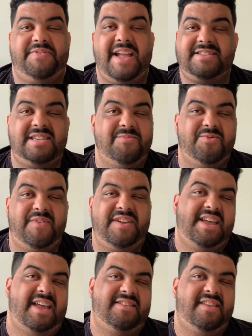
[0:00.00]
that's a movie
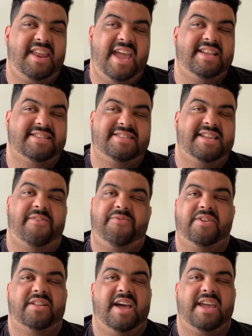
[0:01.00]
that today is
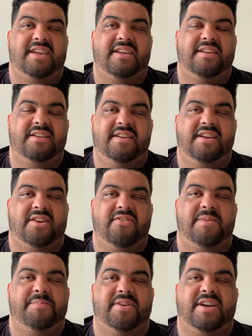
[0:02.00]
definitely like,
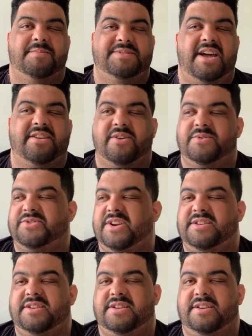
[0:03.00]
Green Book comes out, it goes
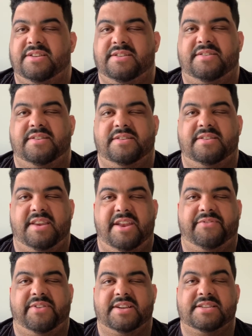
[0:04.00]
straight to
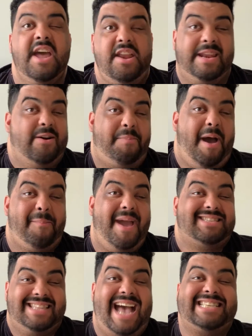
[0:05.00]
Netflix. Noah
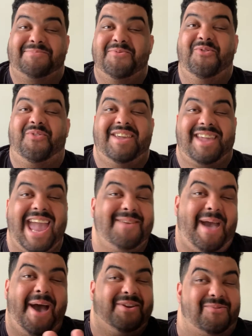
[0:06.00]
Baumbach's last movie
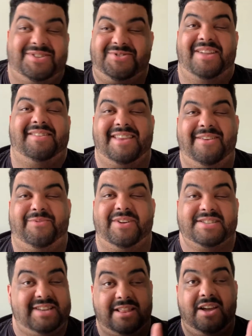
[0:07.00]
came out and went straight to
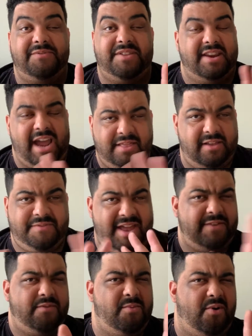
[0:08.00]
Netflix, and I loved it. I loved
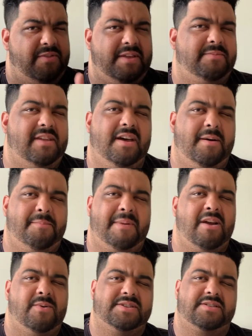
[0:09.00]
that even more. I think the
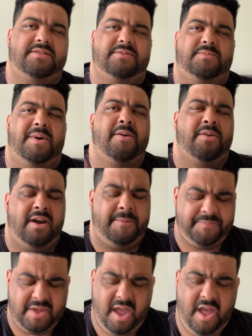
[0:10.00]

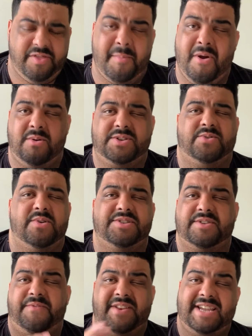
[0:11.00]
Myra Stories
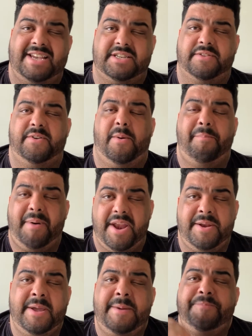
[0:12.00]
is a fantastic film, but